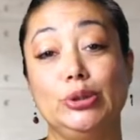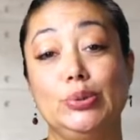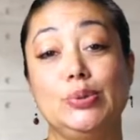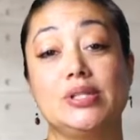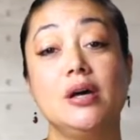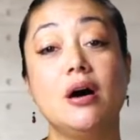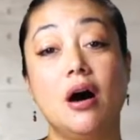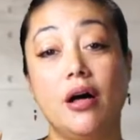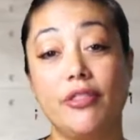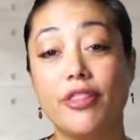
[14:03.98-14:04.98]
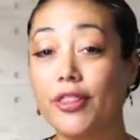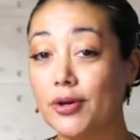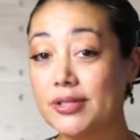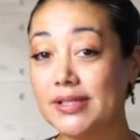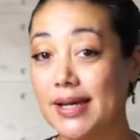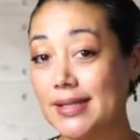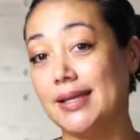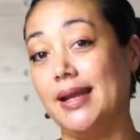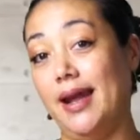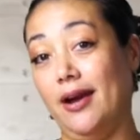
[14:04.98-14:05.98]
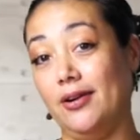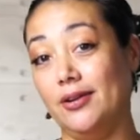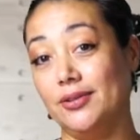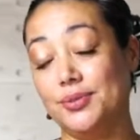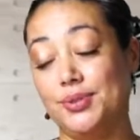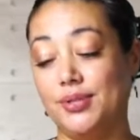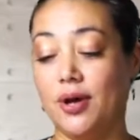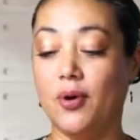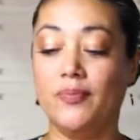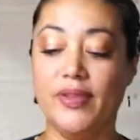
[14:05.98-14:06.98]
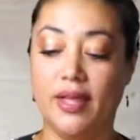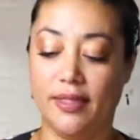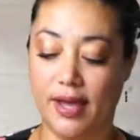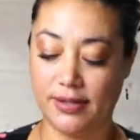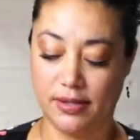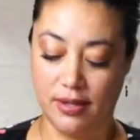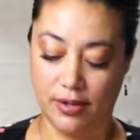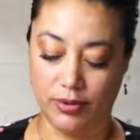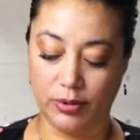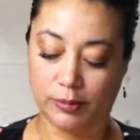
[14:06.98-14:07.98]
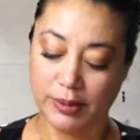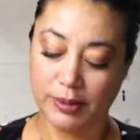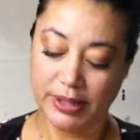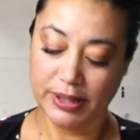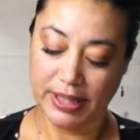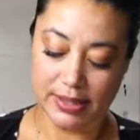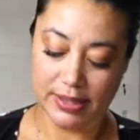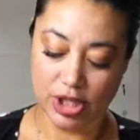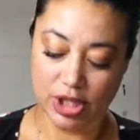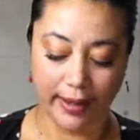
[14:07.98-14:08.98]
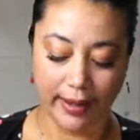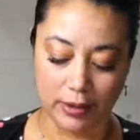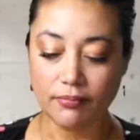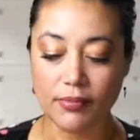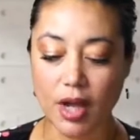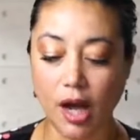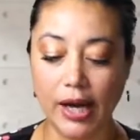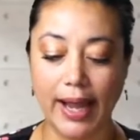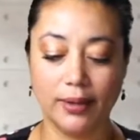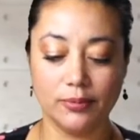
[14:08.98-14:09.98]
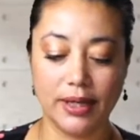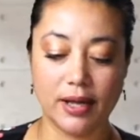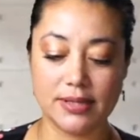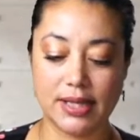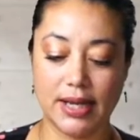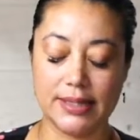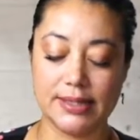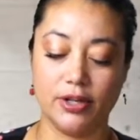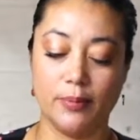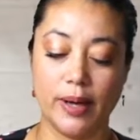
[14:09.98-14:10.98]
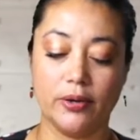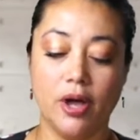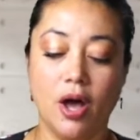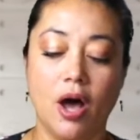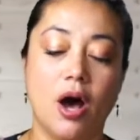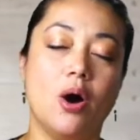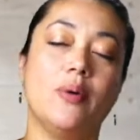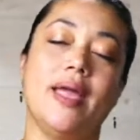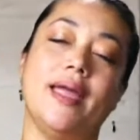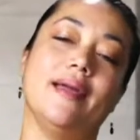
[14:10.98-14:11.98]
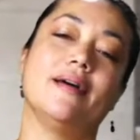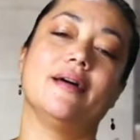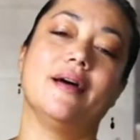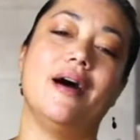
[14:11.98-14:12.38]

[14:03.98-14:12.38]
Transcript: blues on Thursdays at Herald's. So that's another cool place to check out. All right. What else can I tell you about? Okay.